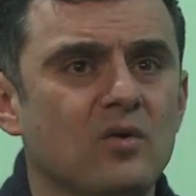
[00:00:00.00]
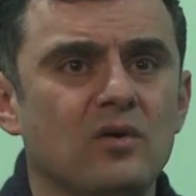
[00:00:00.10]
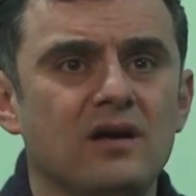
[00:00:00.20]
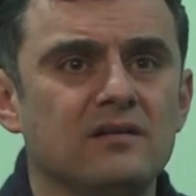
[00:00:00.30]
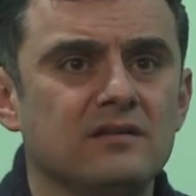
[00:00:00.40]

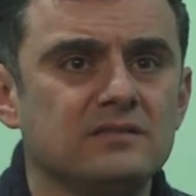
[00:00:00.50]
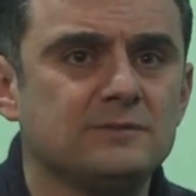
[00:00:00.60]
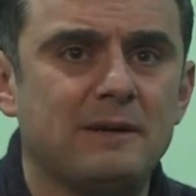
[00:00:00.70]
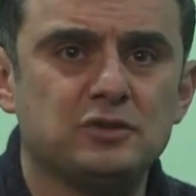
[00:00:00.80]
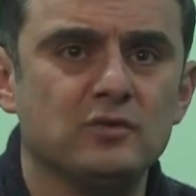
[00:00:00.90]
know, a
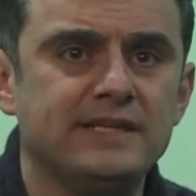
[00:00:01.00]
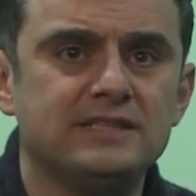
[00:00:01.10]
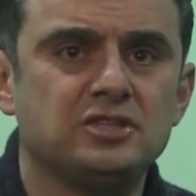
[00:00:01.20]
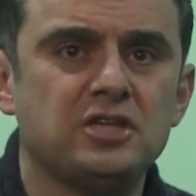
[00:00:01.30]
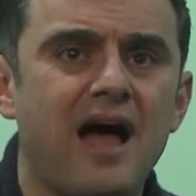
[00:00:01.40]
special
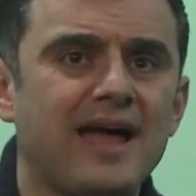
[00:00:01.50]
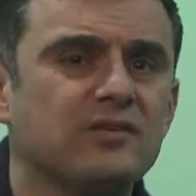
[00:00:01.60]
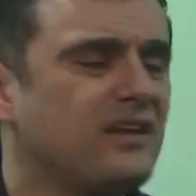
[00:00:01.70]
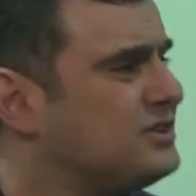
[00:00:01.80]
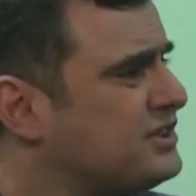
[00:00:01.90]
needs
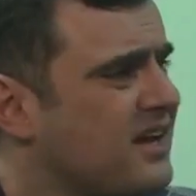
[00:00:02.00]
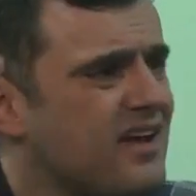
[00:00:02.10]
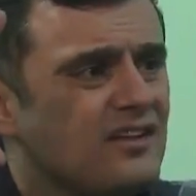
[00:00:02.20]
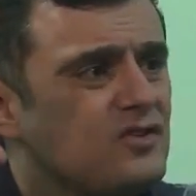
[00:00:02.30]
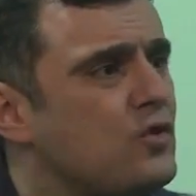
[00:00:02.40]
child. There's just
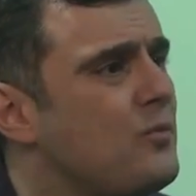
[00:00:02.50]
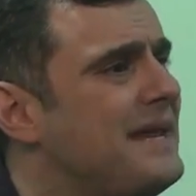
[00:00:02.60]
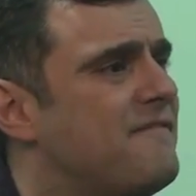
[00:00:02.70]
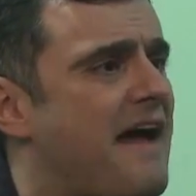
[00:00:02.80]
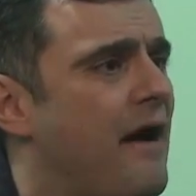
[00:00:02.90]
too
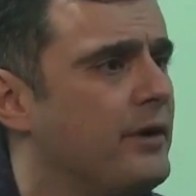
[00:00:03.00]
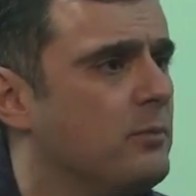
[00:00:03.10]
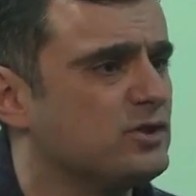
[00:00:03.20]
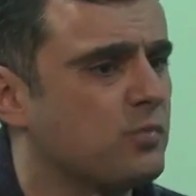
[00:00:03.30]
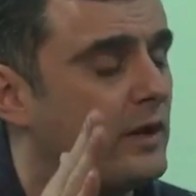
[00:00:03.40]
many
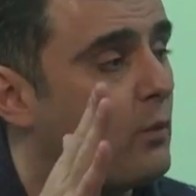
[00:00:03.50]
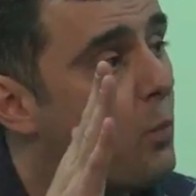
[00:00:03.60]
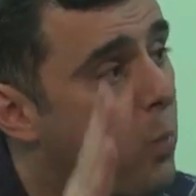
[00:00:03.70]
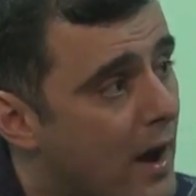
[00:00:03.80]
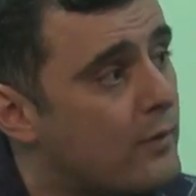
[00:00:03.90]
variables. What
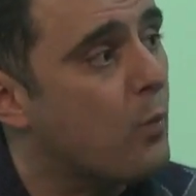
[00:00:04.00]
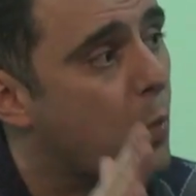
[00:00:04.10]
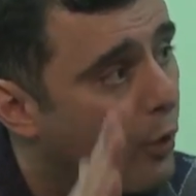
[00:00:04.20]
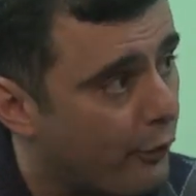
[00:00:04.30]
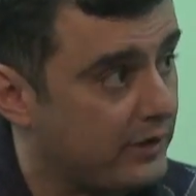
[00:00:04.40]

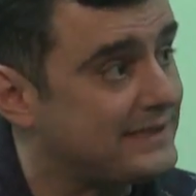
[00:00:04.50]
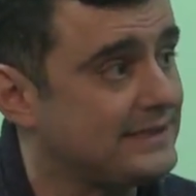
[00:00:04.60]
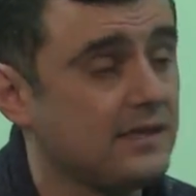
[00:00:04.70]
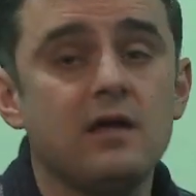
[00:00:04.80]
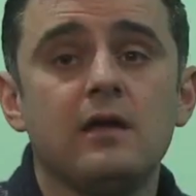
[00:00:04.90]
works?
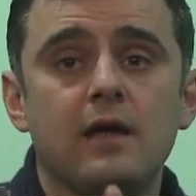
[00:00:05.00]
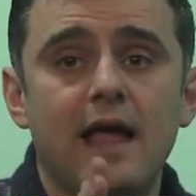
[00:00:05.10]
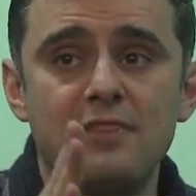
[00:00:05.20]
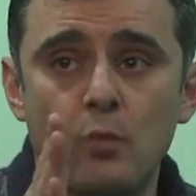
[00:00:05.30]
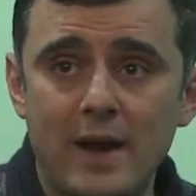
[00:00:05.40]

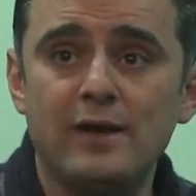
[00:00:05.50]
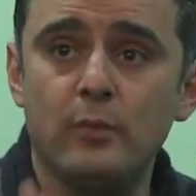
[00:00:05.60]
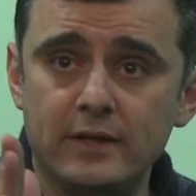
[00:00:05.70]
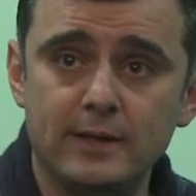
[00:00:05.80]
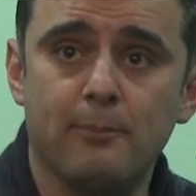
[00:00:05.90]
And the way to
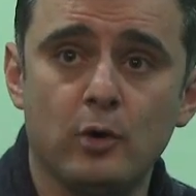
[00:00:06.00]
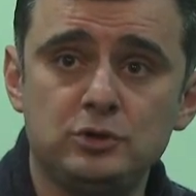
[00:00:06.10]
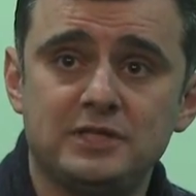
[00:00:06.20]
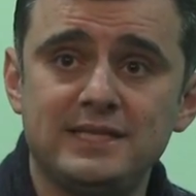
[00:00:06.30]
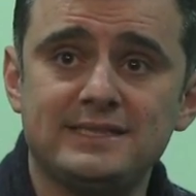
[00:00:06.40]
really
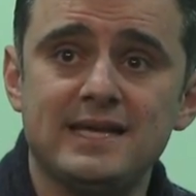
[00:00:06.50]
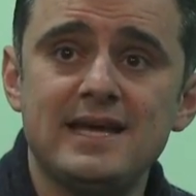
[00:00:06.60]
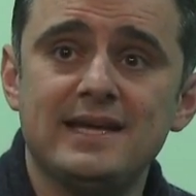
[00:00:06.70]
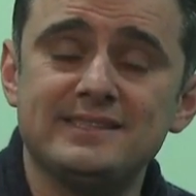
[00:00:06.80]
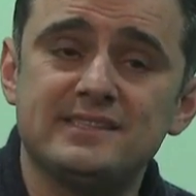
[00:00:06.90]
approach this
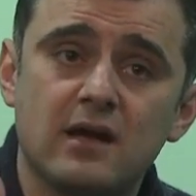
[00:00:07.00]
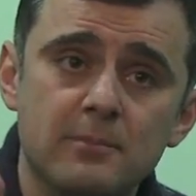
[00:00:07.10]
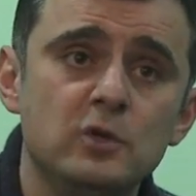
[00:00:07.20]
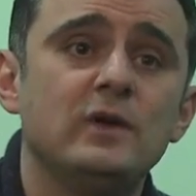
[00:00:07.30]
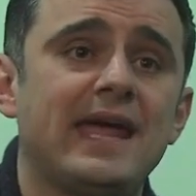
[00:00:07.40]
is to
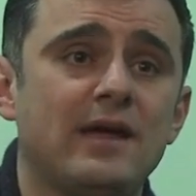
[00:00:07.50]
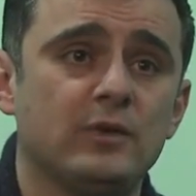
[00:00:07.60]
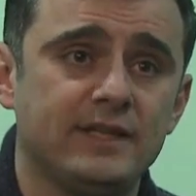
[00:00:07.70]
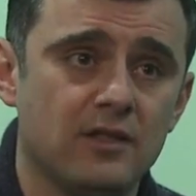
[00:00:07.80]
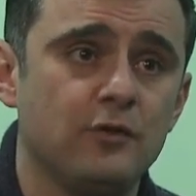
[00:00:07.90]
communicate
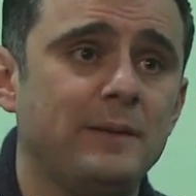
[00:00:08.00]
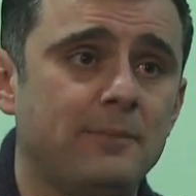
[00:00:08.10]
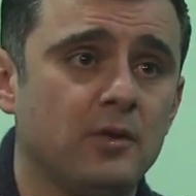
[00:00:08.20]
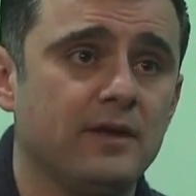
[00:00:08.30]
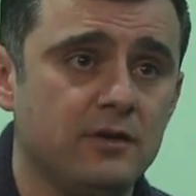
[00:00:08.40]
with the other
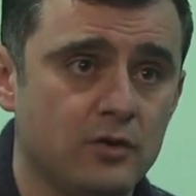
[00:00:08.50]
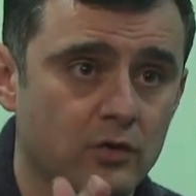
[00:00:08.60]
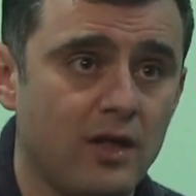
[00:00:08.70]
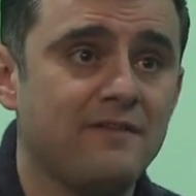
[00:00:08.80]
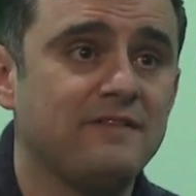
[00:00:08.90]
people in
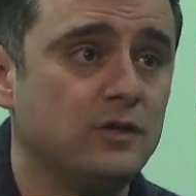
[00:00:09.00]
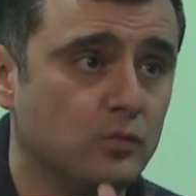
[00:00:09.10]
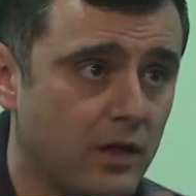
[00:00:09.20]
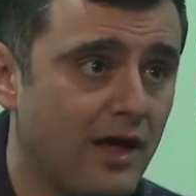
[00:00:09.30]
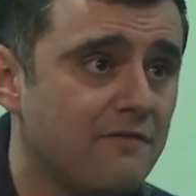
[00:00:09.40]
your life that
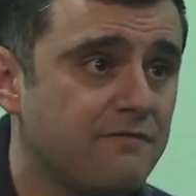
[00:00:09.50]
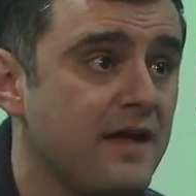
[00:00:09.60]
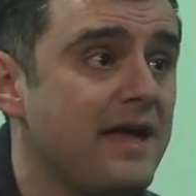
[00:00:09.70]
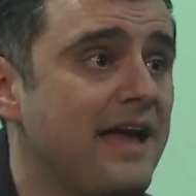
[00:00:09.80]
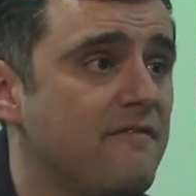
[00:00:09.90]
you love
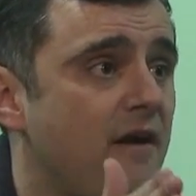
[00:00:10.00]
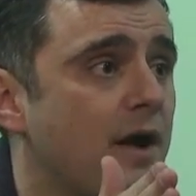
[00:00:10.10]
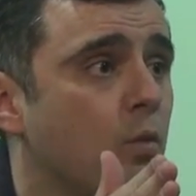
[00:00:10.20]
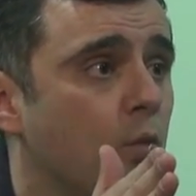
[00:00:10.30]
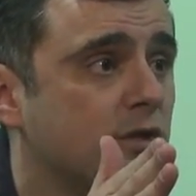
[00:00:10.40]
and
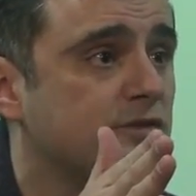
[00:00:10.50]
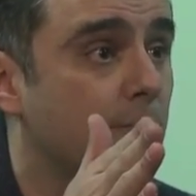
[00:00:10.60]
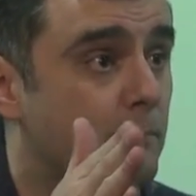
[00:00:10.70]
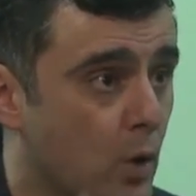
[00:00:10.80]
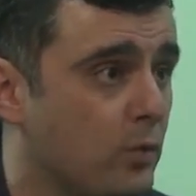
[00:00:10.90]
find what works
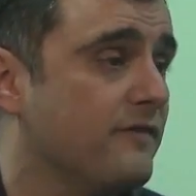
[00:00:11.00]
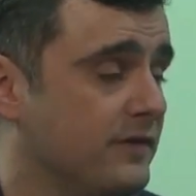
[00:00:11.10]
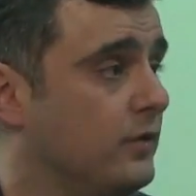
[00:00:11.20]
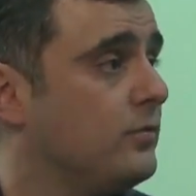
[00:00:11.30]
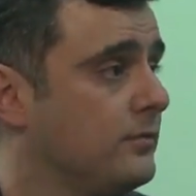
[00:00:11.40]
for both of
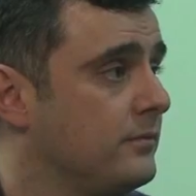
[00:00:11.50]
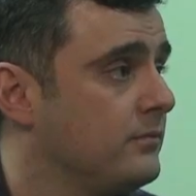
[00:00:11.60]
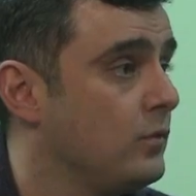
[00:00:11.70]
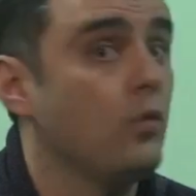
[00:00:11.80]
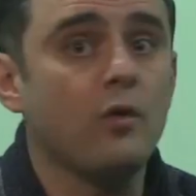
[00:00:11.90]
you.
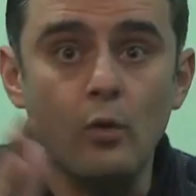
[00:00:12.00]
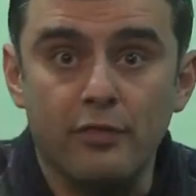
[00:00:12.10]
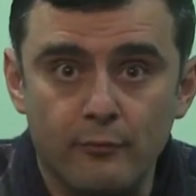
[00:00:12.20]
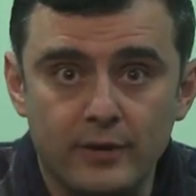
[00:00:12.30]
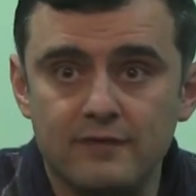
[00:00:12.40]
Awesome. Or
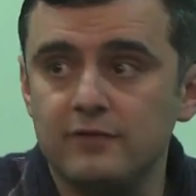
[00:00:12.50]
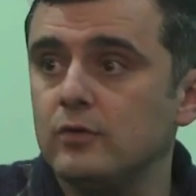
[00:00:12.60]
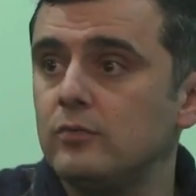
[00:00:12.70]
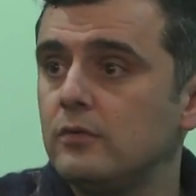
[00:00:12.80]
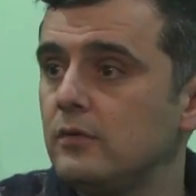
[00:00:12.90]
three of
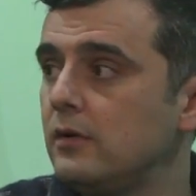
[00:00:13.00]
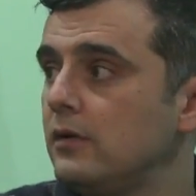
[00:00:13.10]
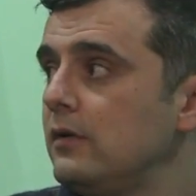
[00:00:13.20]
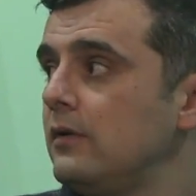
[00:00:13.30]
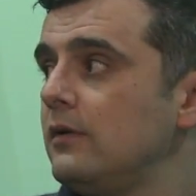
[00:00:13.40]
you.
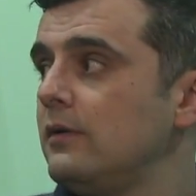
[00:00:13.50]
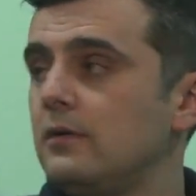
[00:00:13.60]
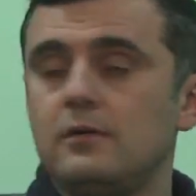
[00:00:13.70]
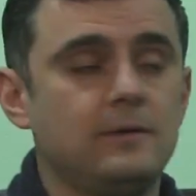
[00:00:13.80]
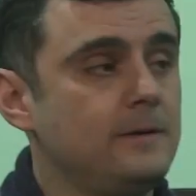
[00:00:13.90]

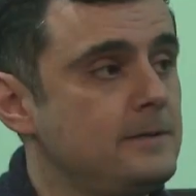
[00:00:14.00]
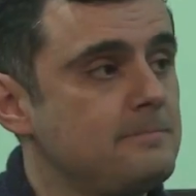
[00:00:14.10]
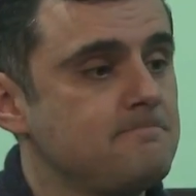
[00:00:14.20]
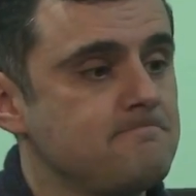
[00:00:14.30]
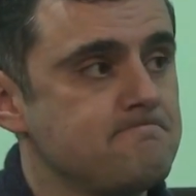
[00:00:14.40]
So
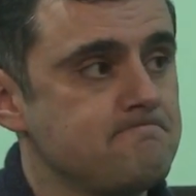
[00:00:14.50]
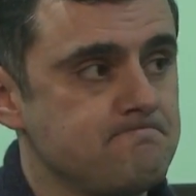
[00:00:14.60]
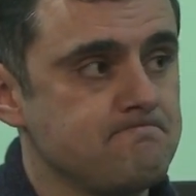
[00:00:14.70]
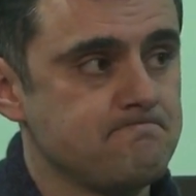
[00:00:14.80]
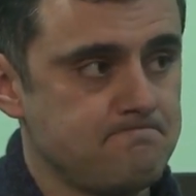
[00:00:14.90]

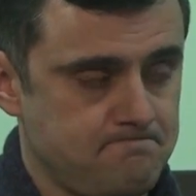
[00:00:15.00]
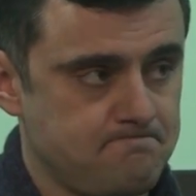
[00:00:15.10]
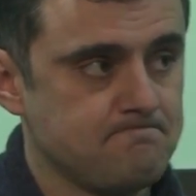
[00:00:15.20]
thanks, Gary.